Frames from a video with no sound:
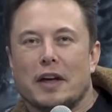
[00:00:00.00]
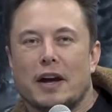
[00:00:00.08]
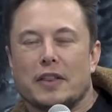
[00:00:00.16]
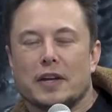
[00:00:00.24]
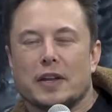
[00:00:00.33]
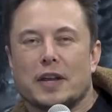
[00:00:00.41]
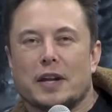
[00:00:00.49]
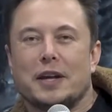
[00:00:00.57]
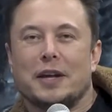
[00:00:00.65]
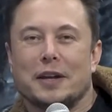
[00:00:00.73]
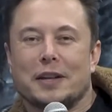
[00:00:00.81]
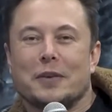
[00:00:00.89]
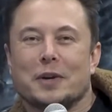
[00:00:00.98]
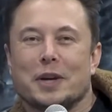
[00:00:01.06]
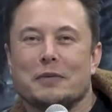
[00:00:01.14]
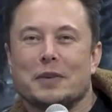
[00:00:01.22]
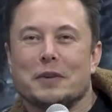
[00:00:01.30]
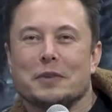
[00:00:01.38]
I think that would
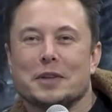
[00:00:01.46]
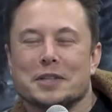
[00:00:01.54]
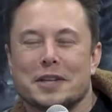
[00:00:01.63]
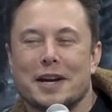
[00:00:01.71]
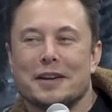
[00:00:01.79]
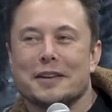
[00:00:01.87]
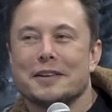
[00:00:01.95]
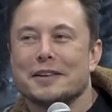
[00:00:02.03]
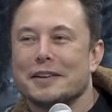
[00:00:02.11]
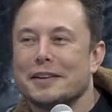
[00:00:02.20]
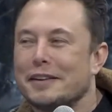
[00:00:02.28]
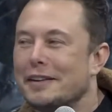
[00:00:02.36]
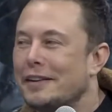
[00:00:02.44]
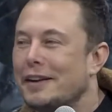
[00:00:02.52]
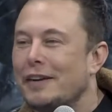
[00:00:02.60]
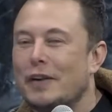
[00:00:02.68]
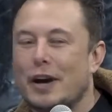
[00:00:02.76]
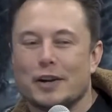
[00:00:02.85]
get people excited
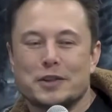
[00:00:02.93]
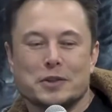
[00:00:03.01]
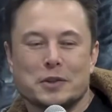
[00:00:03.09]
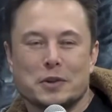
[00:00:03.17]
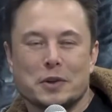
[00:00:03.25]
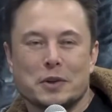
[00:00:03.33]
about